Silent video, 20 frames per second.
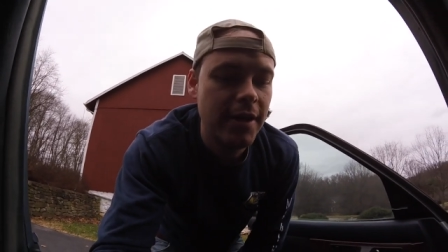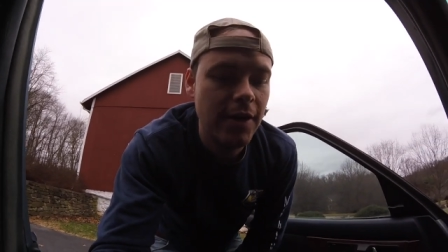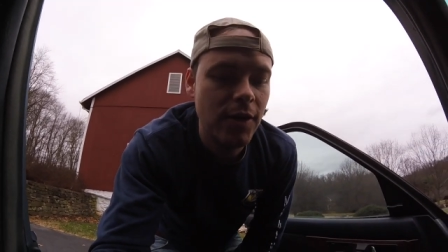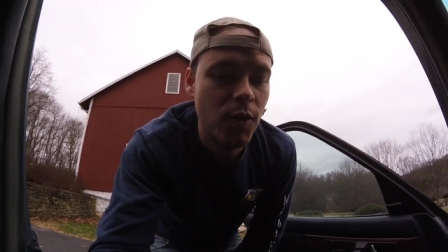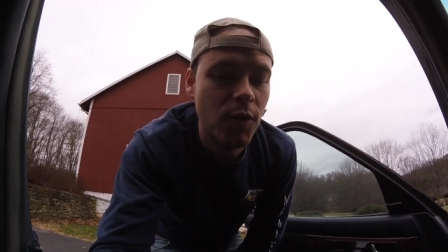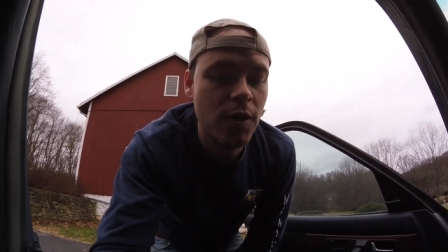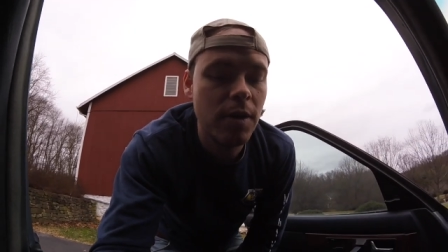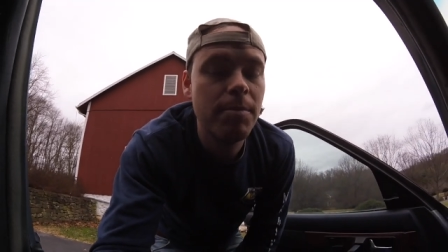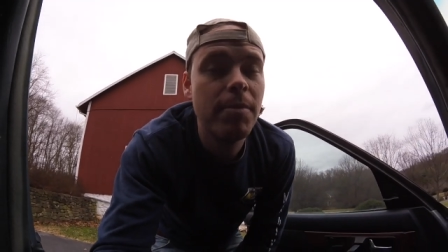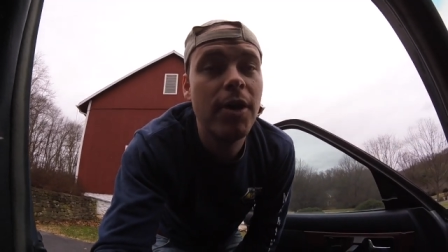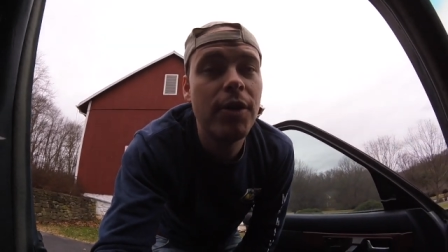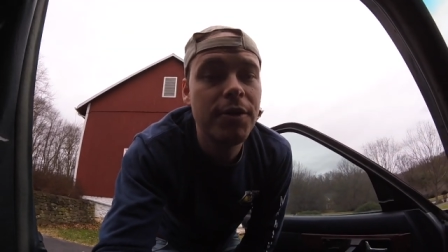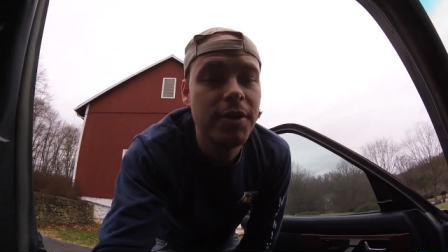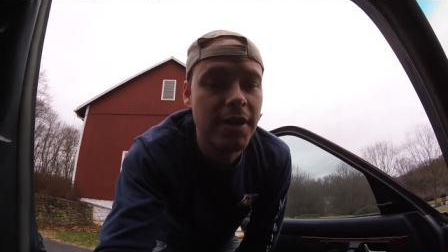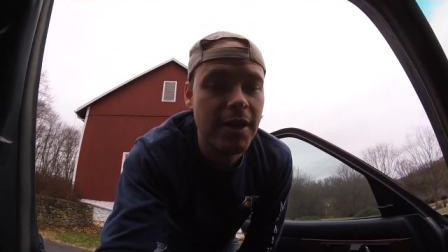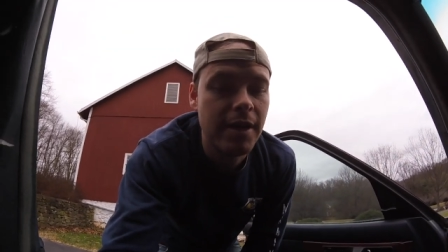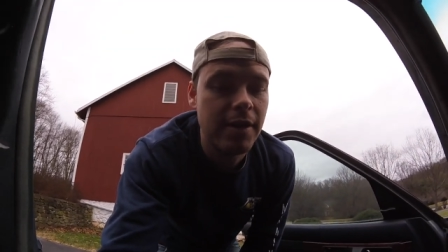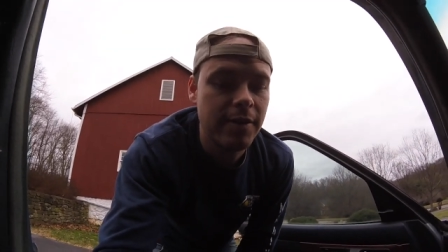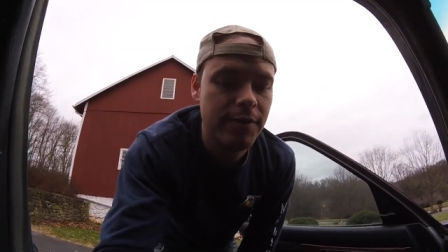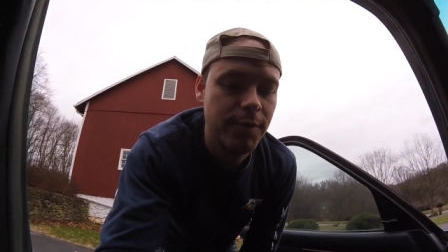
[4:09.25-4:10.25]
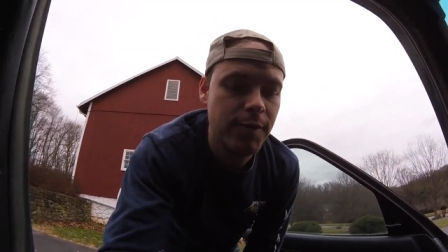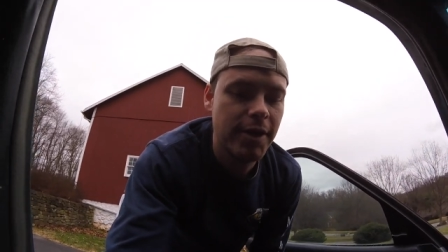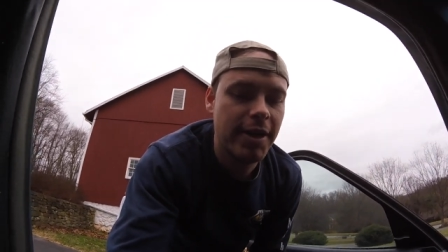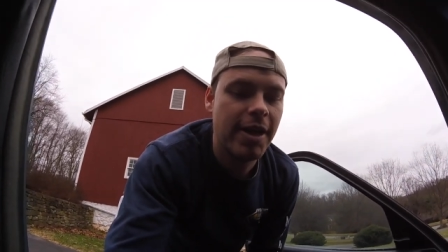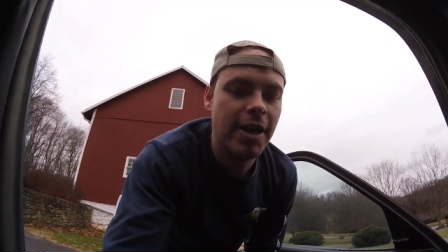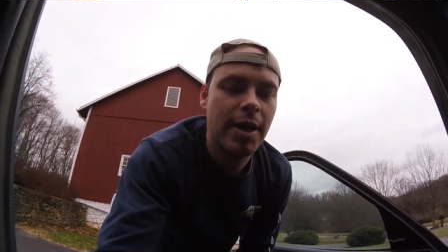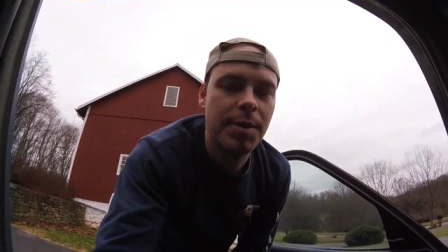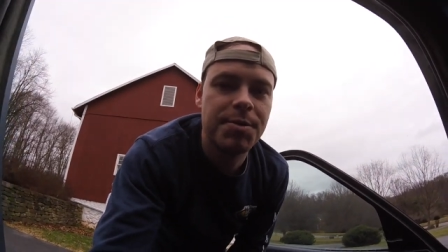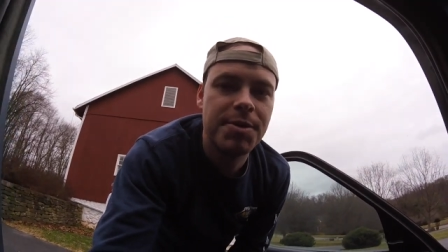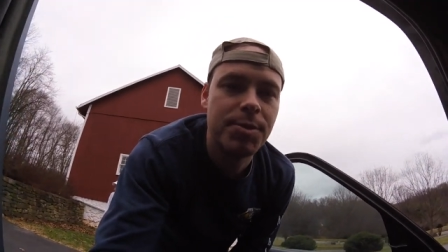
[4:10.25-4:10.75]
or ammonia really
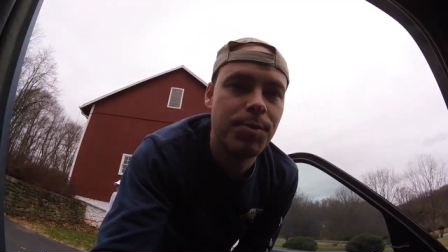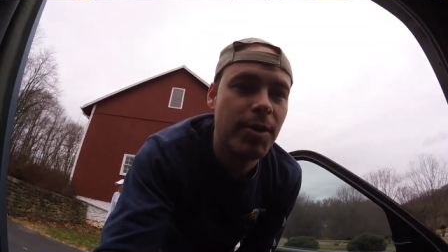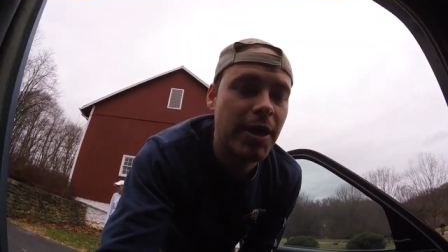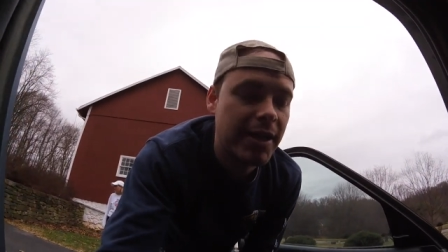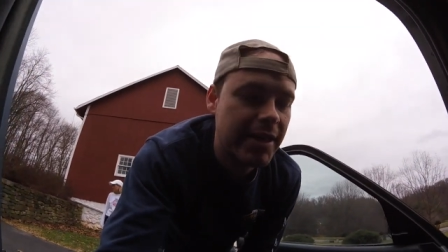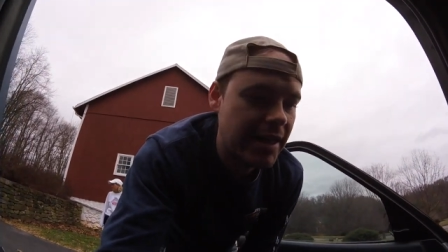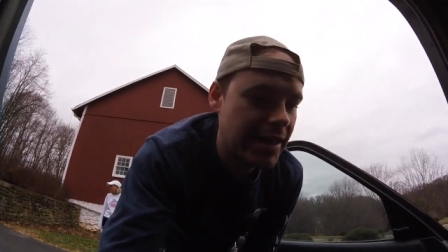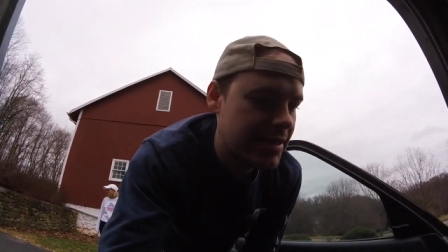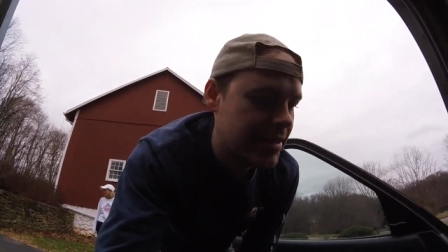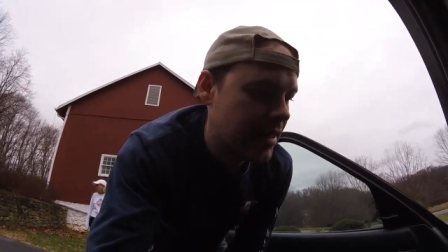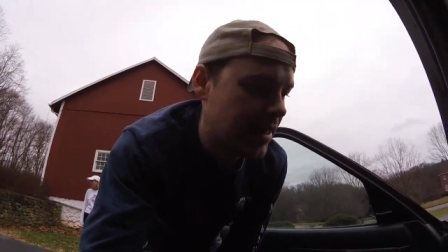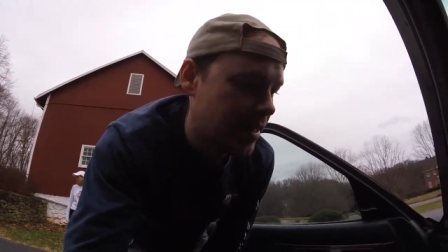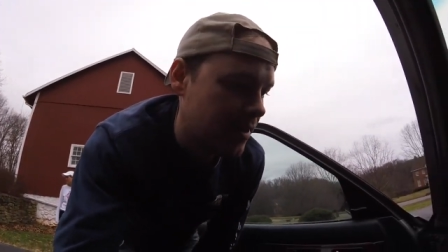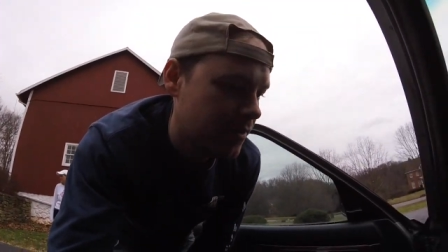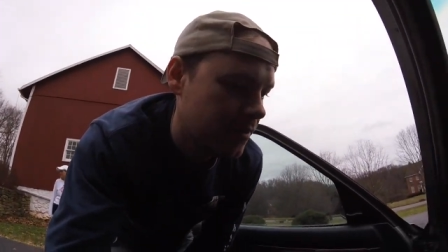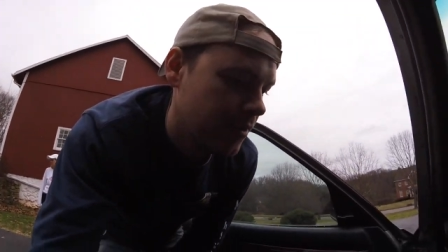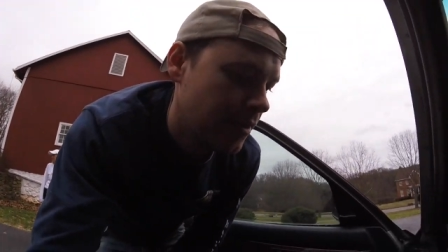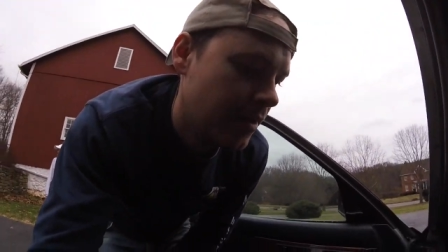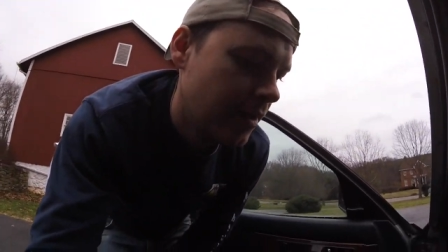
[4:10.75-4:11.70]
helps to break that down.